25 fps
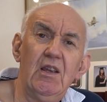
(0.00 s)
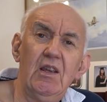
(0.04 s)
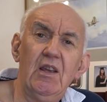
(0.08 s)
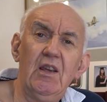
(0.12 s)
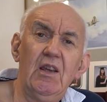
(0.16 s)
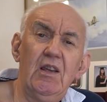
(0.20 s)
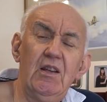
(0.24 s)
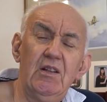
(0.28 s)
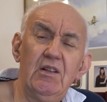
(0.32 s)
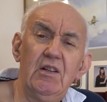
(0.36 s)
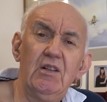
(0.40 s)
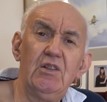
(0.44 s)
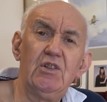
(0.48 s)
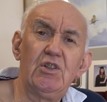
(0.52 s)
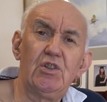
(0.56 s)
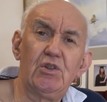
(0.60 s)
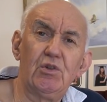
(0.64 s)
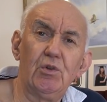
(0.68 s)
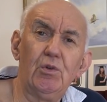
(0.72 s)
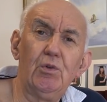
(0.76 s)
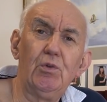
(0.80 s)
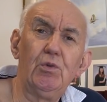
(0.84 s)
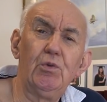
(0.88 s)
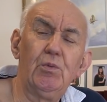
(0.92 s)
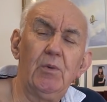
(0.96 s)
He'd
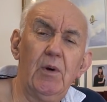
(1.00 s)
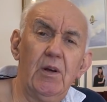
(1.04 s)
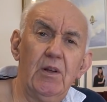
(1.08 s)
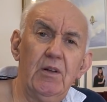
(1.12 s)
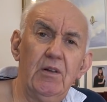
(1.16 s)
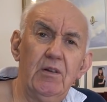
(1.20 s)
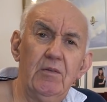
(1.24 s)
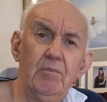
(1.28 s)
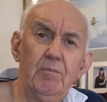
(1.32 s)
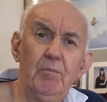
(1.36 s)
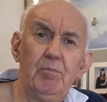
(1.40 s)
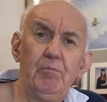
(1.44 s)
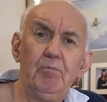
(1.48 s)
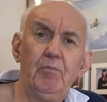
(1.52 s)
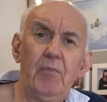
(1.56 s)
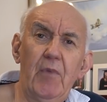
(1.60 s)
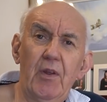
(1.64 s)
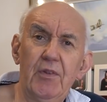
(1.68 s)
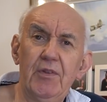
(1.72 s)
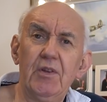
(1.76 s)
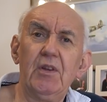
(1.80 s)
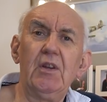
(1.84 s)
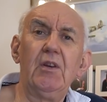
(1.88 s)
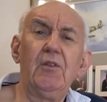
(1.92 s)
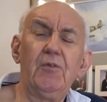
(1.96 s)
installed one. I
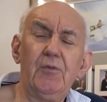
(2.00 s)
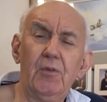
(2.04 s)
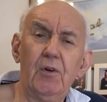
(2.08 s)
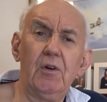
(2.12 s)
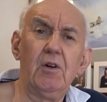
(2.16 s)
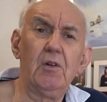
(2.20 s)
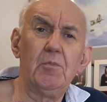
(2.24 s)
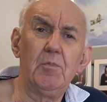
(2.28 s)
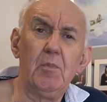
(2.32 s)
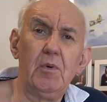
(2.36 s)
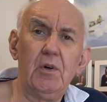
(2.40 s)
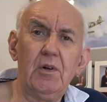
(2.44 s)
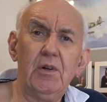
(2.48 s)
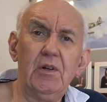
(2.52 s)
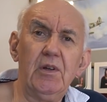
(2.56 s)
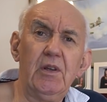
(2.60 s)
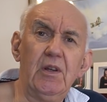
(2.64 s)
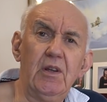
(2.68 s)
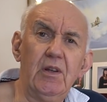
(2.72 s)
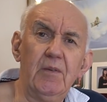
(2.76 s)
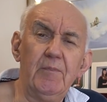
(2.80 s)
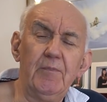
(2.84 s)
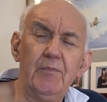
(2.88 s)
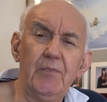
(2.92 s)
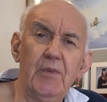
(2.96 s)
think he followed
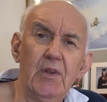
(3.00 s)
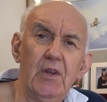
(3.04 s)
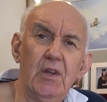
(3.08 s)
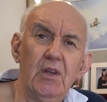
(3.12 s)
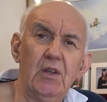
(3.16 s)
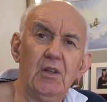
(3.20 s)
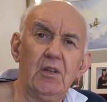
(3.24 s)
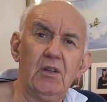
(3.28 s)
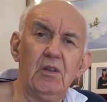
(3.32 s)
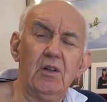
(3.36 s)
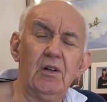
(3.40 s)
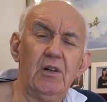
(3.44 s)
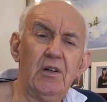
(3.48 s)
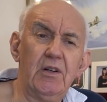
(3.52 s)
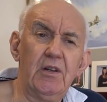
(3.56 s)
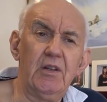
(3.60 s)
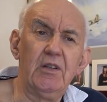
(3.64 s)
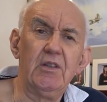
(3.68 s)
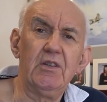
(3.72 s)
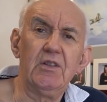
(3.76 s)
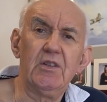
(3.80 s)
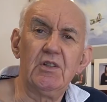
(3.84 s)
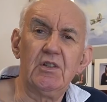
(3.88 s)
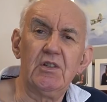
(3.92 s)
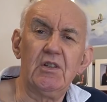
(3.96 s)
my
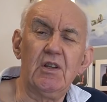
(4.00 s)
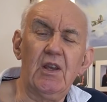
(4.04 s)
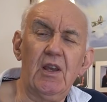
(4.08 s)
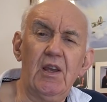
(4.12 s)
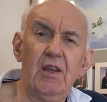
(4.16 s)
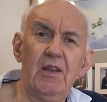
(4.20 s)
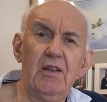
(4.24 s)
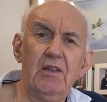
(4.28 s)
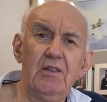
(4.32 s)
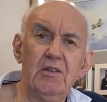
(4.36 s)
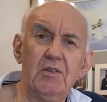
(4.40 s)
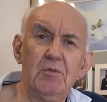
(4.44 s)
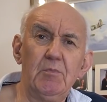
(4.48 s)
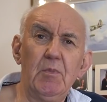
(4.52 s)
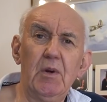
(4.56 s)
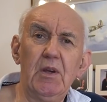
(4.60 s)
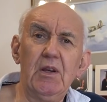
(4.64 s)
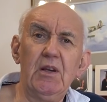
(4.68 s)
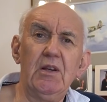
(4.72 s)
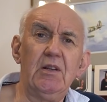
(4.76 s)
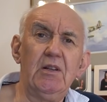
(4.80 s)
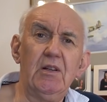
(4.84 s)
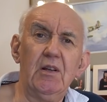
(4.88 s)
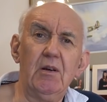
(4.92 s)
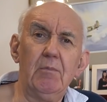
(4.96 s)
guidance and
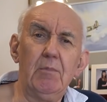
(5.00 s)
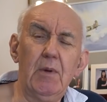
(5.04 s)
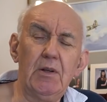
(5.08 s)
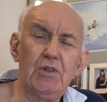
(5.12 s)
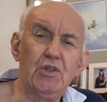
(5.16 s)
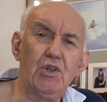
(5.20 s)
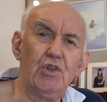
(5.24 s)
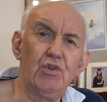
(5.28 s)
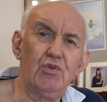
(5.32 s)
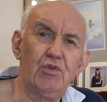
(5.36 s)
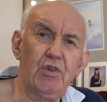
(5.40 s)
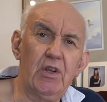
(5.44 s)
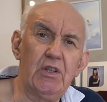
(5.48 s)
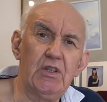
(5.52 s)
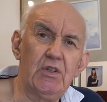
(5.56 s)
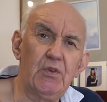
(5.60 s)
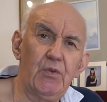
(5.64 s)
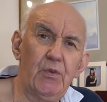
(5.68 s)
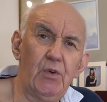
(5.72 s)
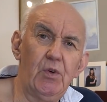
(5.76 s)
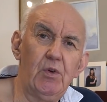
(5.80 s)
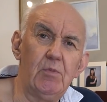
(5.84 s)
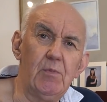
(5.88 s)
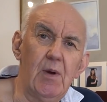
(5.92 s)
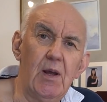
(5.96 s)
made a matching
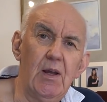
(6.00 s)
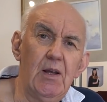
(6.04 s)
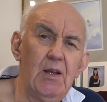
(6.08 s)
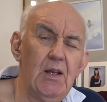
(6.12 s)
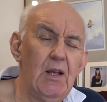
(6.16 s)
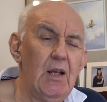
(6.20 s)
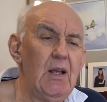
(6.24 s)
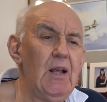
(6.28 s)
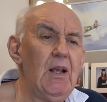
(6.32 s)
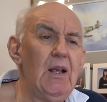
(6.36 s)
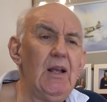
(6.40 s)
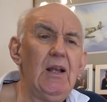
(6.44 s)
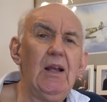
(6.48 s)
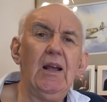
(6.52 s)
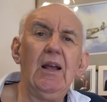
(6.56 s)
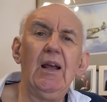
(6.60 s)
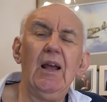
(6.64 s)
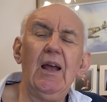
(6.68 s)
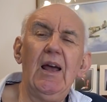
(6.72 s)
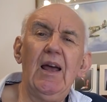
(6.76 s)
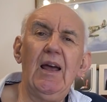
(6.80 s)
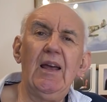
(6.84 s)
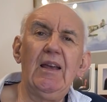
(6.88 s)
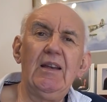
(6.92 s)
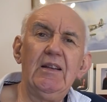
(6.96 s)
transformer.
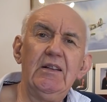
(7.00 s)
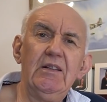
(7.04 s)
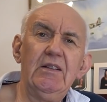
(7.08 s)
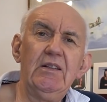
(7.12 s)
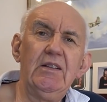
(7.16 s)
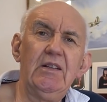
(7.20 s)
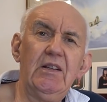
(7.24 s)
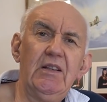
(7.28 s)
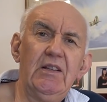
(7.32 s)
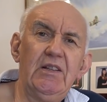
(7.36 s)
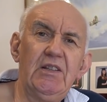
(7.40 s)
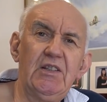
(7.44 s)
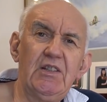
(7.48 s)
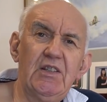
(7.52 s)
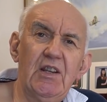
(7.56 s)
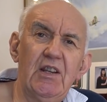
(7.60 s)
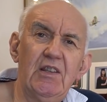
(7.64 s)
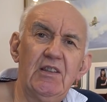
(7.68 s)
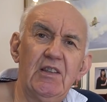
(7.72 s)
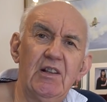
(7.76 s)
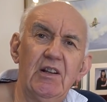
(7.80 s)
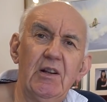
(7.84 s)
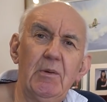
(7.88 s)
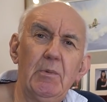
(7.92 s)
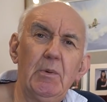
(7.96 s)
And he
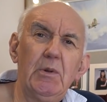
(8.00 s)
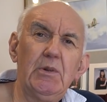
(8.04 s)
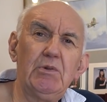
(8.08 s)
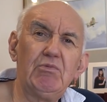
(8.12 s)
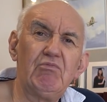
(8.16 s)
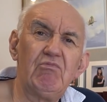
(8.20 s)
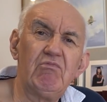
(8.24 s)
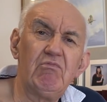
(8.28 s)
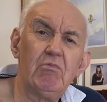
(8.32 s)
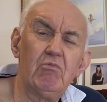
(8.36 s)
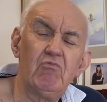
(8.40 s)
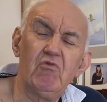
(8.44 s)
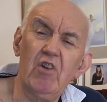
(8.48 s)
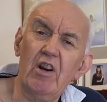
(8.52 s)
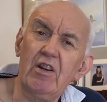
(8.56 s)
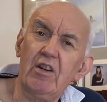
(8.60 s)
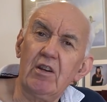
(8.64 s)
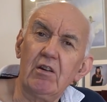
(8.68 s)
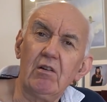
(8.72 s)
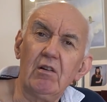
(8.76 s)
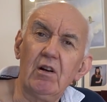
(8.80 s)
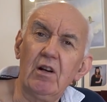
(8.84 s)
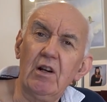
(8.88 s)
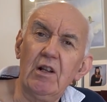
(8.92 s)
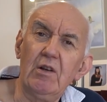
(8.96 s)
said that he was
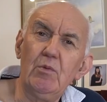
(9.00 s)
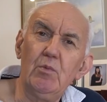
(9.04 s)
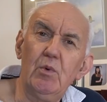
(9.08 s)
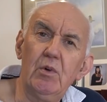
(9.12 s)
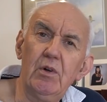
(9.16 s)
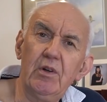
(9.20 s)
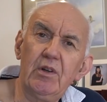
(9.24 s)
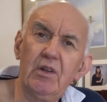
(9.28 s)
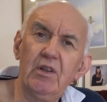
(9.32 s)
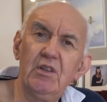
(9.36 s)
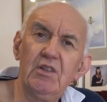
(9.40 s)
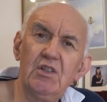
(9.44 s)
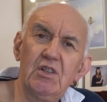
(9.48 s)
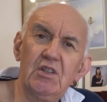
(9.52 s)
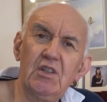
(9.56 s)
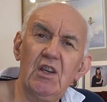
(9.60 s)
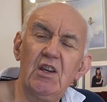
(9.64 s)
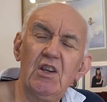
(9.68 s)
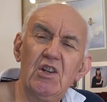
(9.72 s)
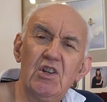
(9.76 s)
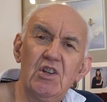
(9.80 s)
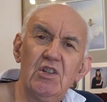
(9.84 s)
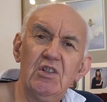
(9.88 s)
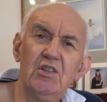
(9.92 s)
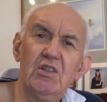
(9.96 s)
regularly working
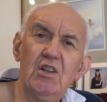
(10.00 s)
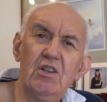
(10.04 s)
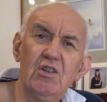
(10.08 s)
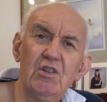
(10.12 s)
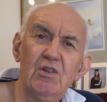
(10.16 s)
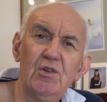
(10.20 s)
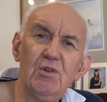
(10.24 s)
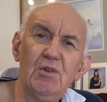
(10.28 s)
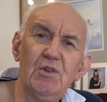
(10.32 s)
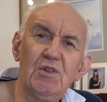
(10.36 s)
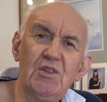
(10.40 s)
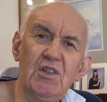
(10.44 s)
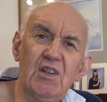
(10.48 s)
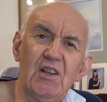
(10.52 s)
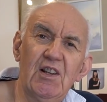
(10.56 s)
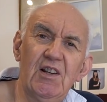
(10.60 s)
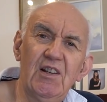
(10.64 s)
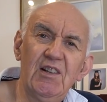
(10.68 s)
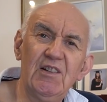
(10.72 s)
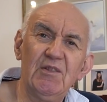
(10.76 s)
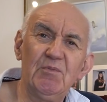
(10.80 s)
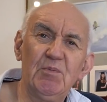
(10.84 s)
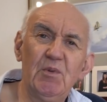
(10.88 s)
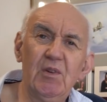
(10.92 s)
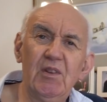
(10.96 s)
stations in New Zealand.